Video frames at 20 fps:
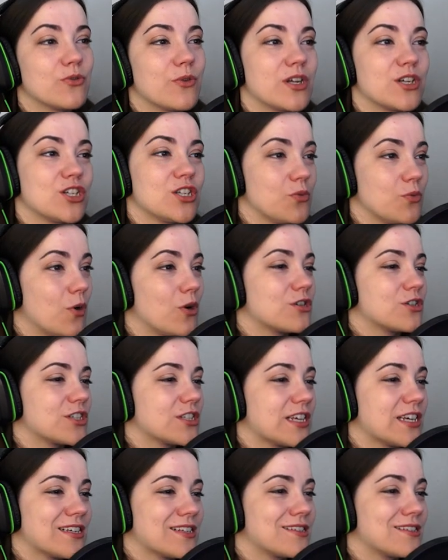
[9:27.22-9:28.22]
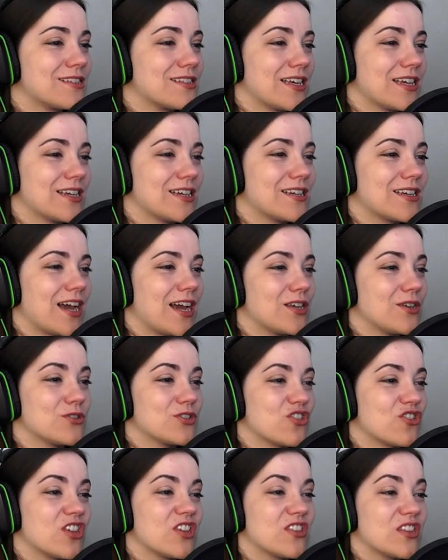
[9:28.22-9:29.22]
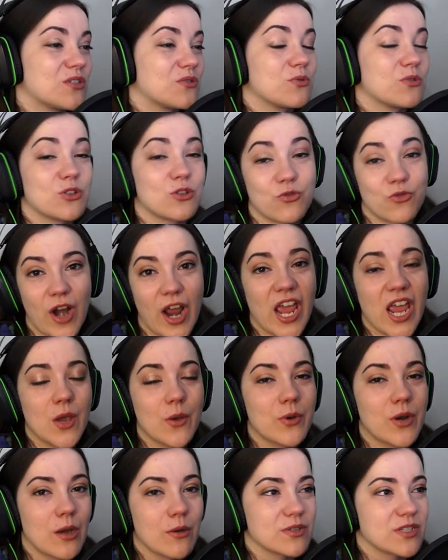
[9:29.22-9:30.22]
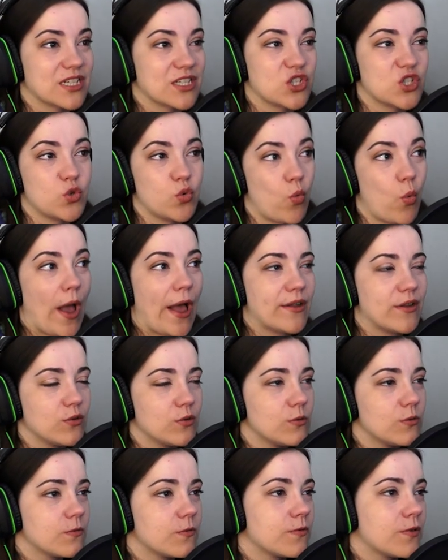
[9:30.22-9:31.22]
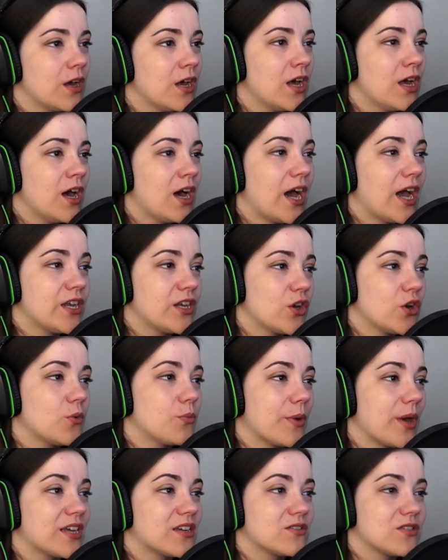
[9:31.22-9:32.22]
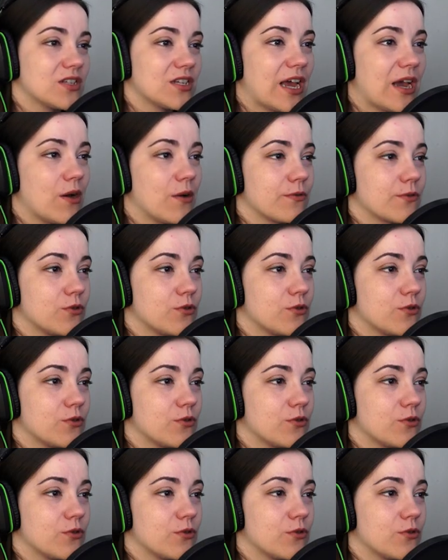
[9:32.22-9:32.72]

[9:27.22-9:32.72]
to actually watch this. Like, I used to think this was great when I was like 12. I know better now, of